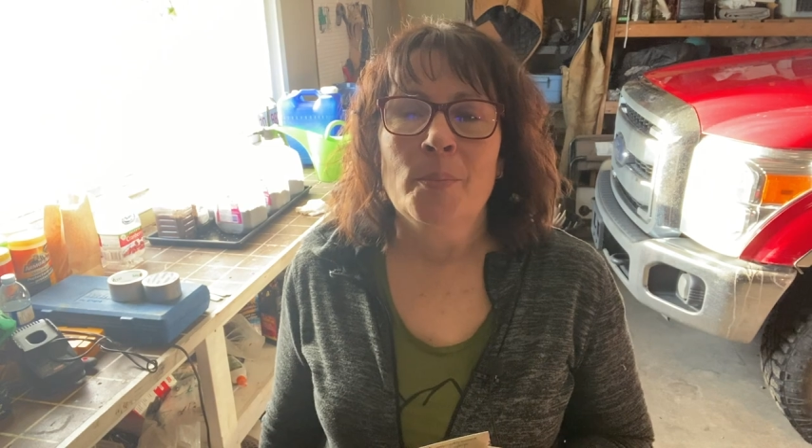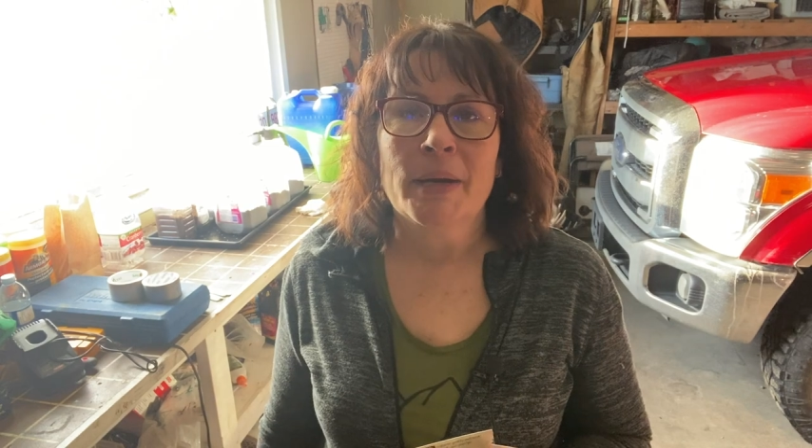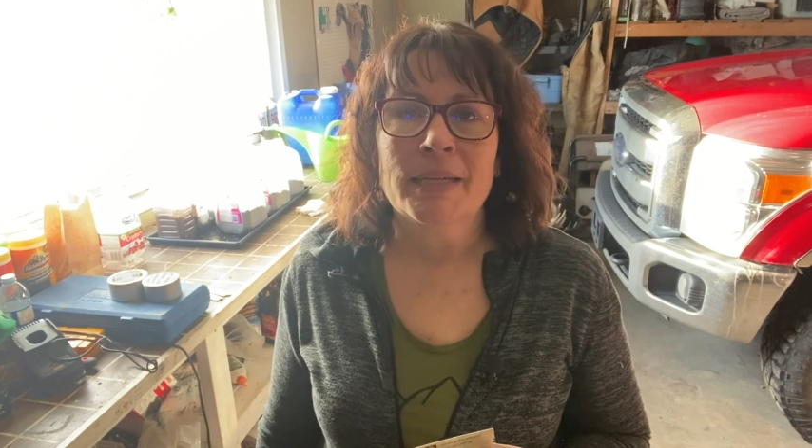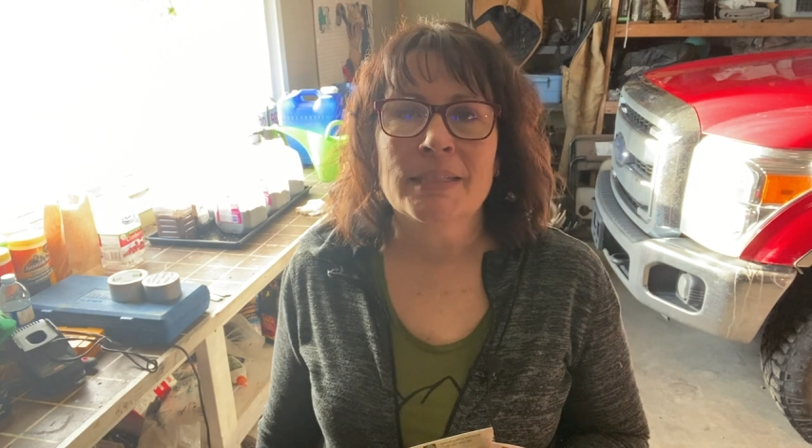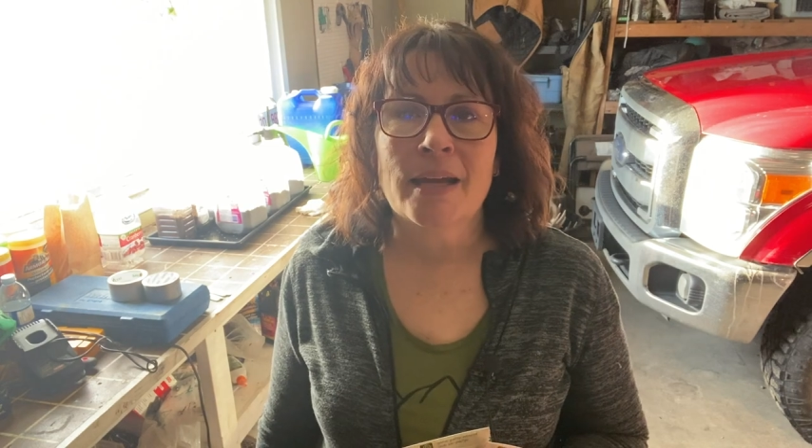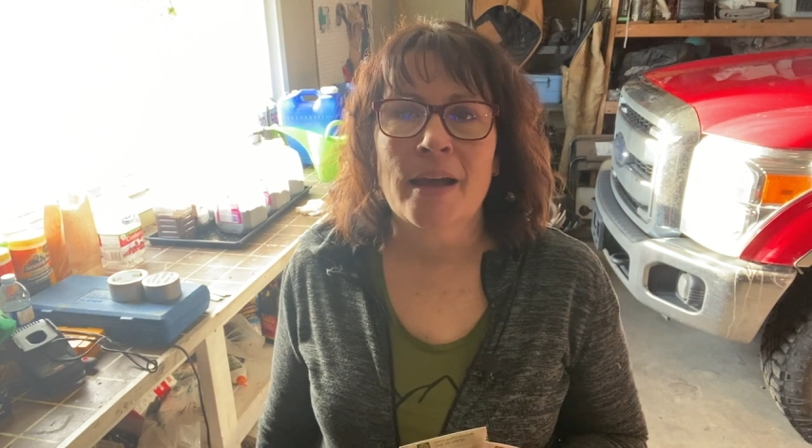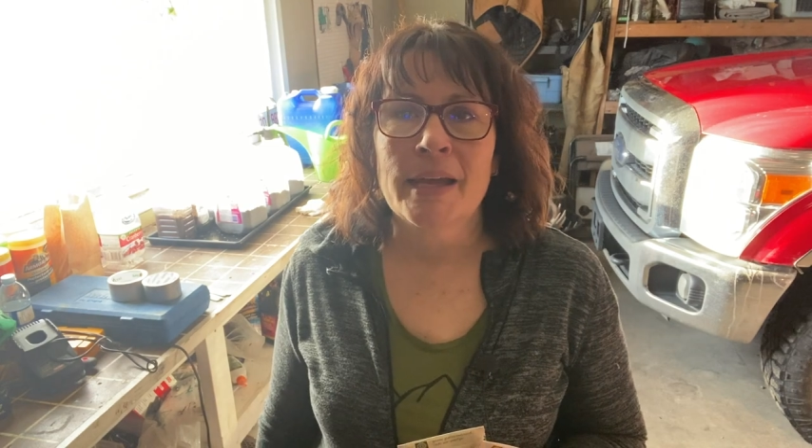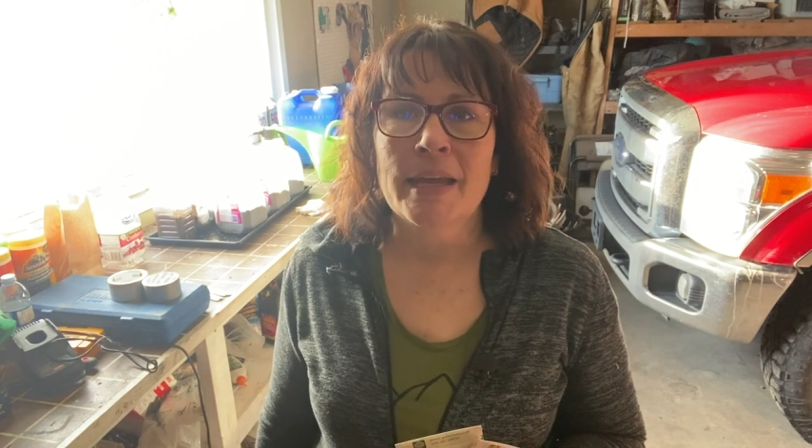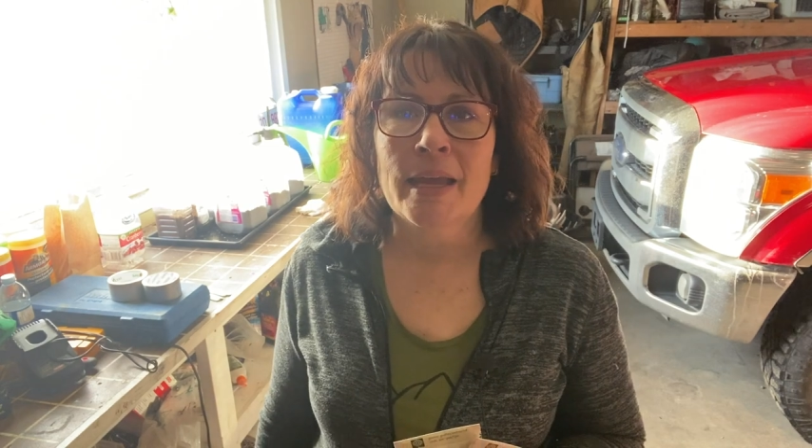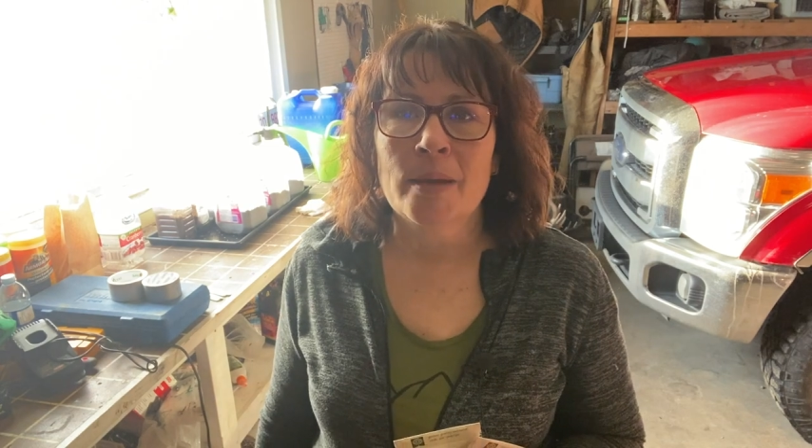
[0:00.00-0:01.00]
But
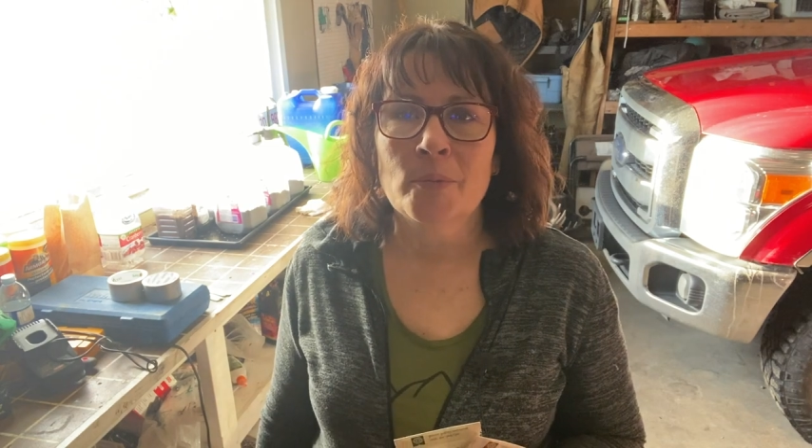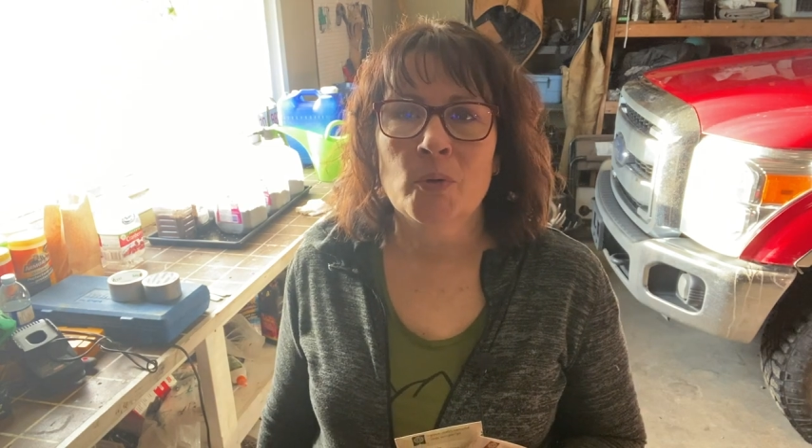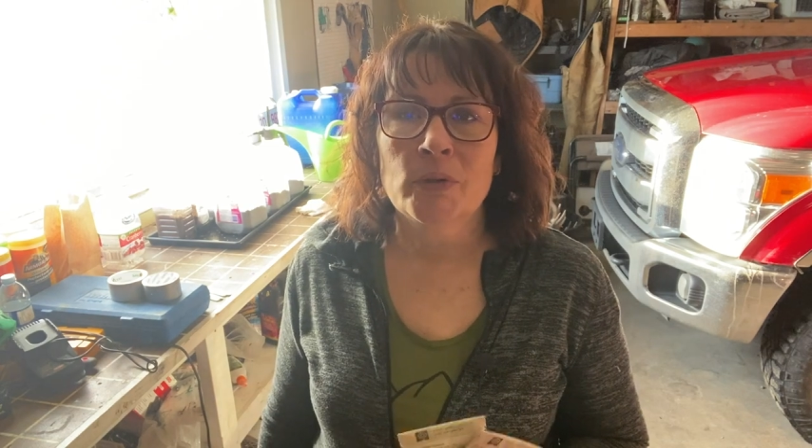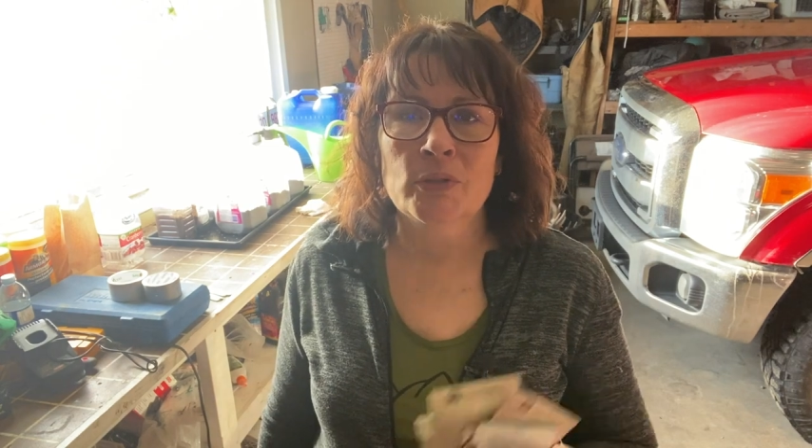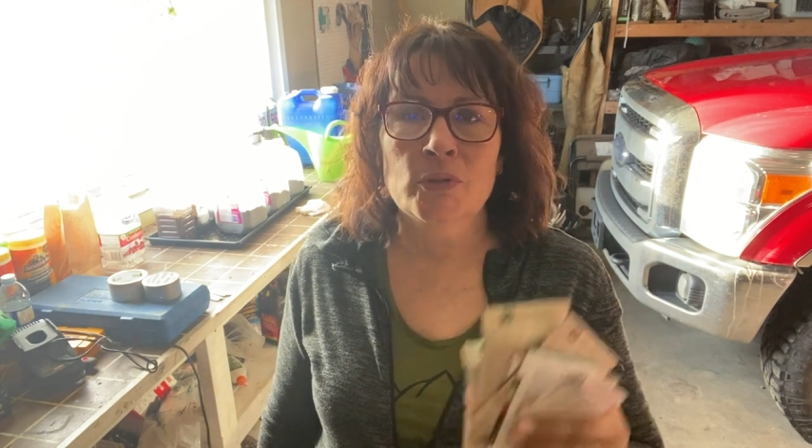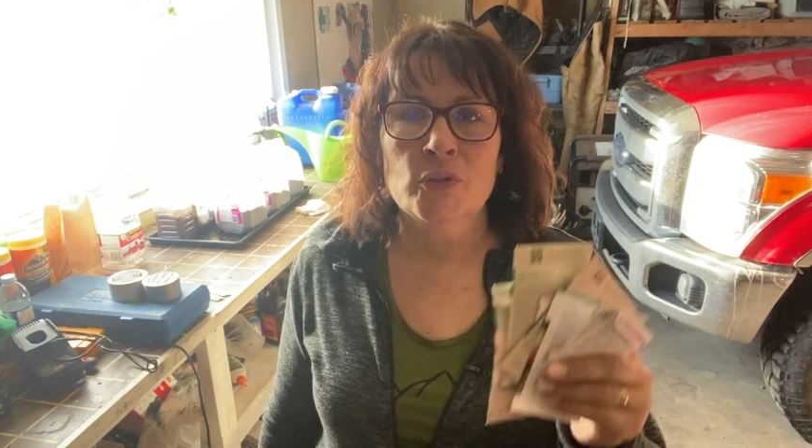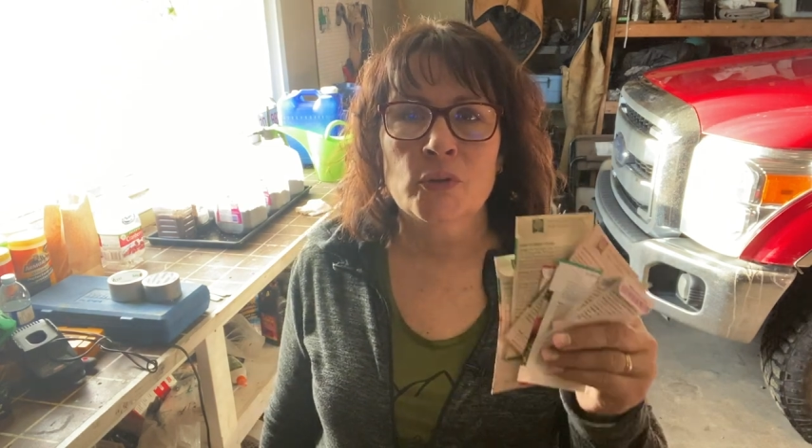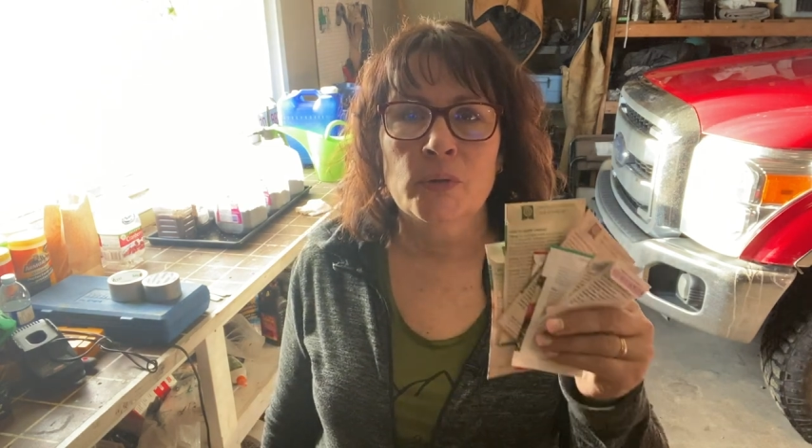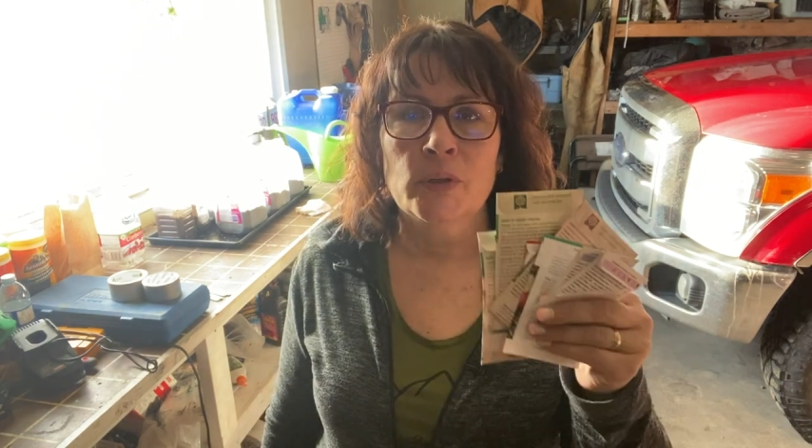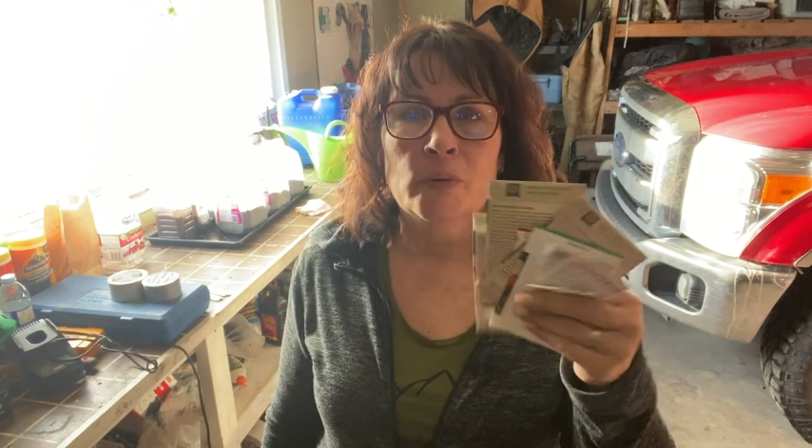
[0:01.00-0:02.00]
I am going to
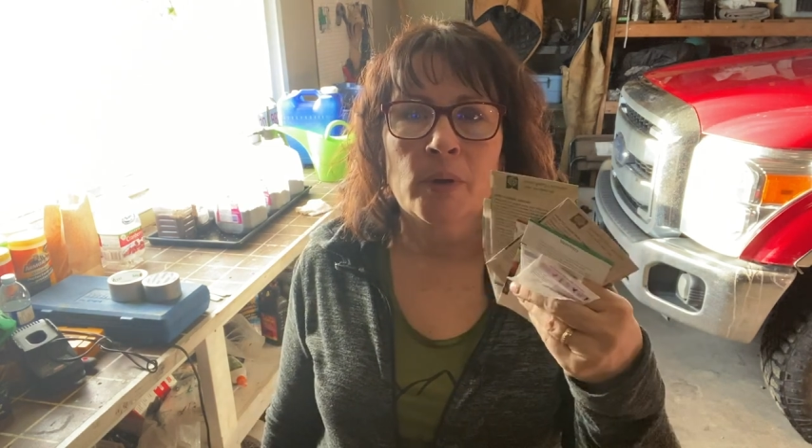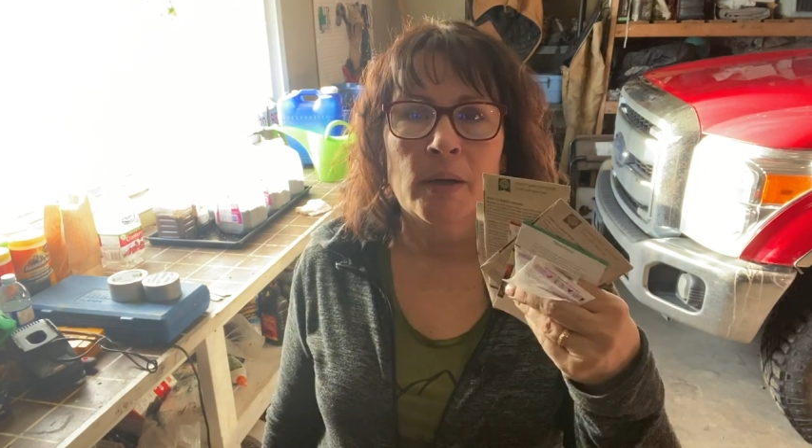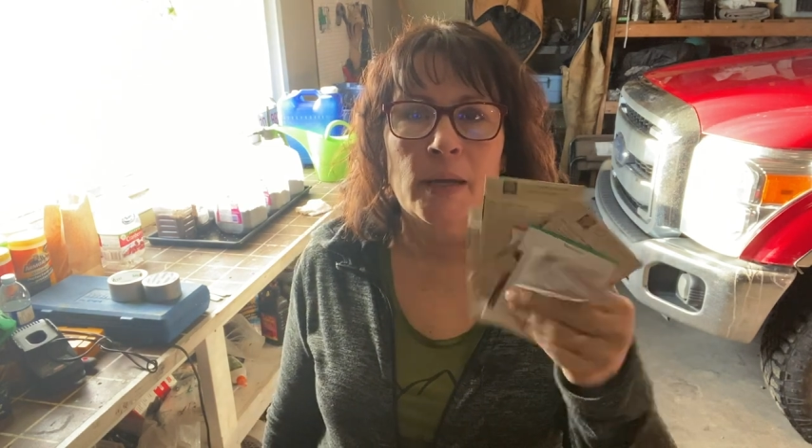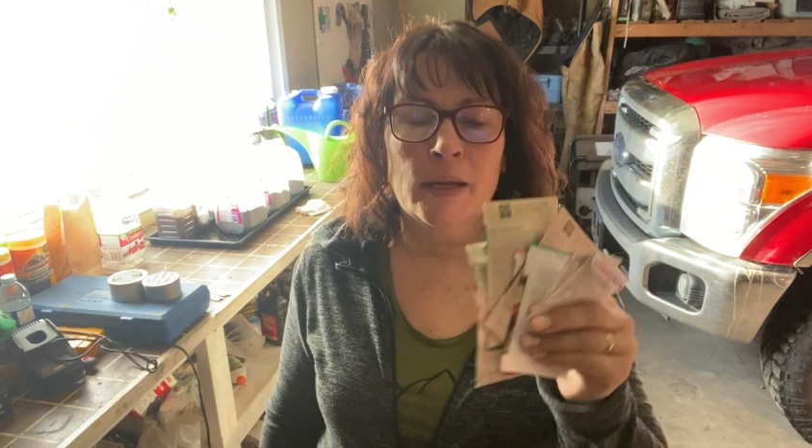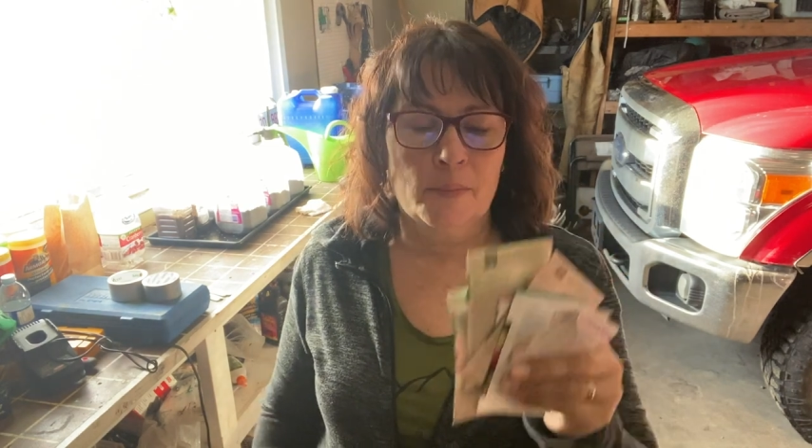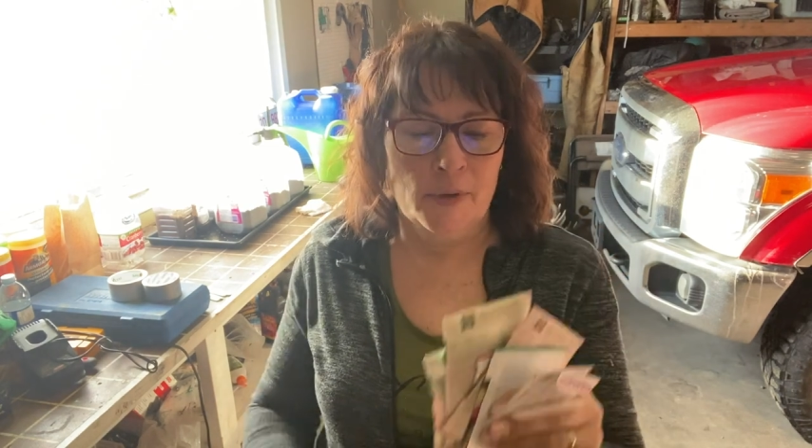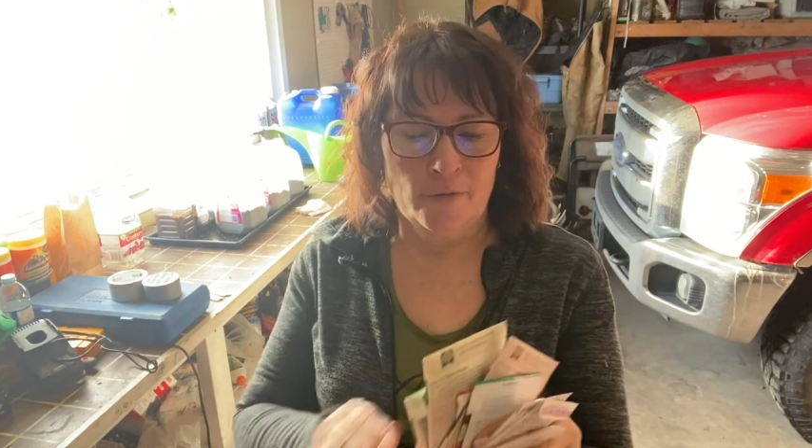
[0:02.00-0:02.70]
show you um,